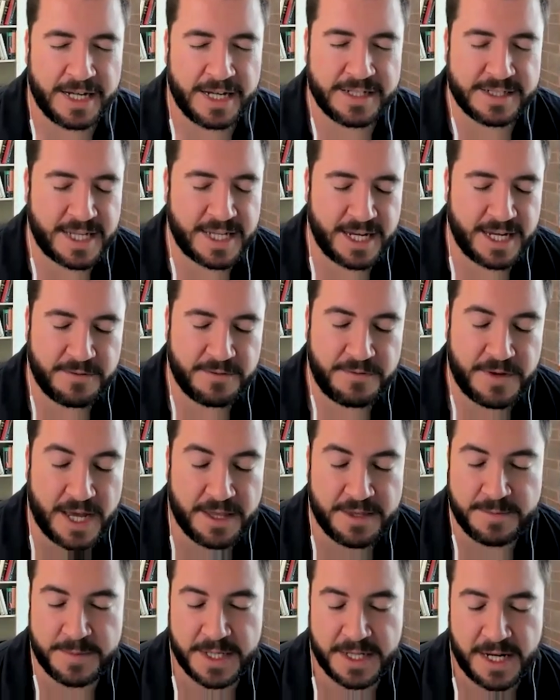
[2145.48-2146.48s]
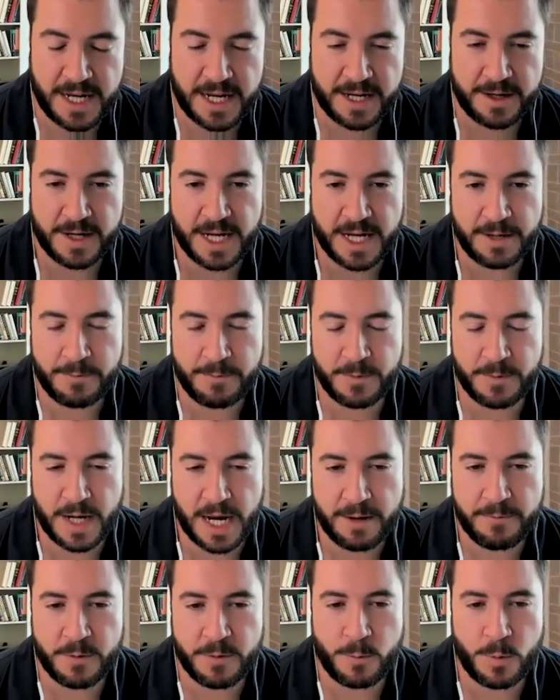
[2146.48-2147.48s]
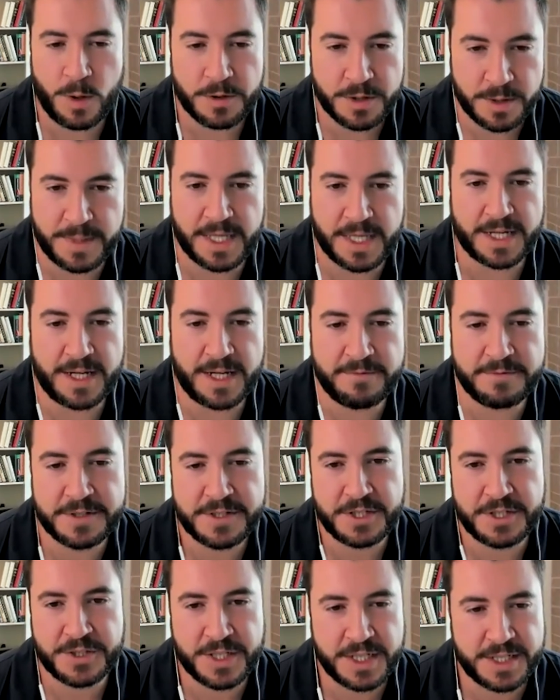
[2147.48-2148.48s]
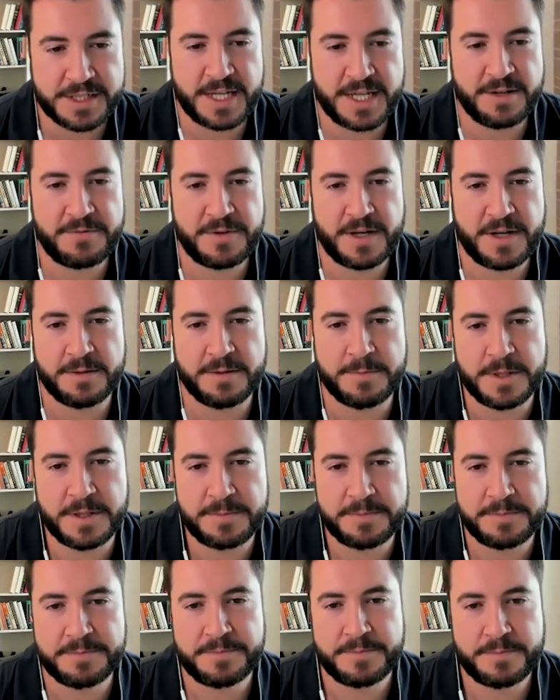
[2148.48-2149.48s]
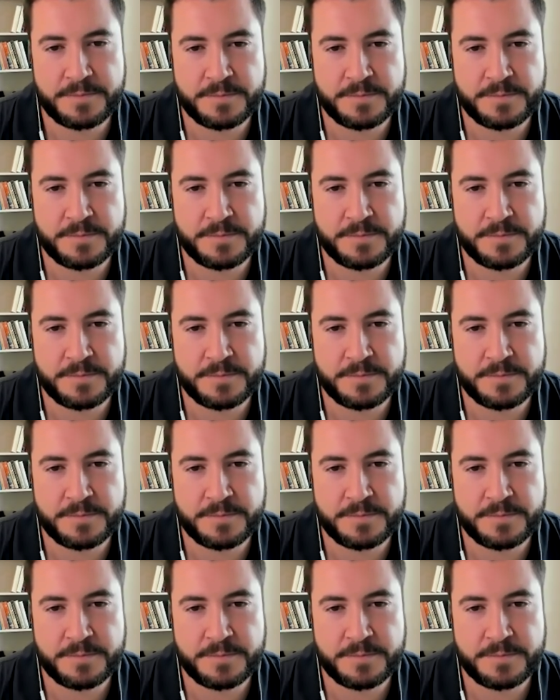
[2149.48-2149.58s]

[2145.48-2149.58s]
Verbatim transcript: i just can't fathom it i, I would i would welcome that conversation i just can't fathom it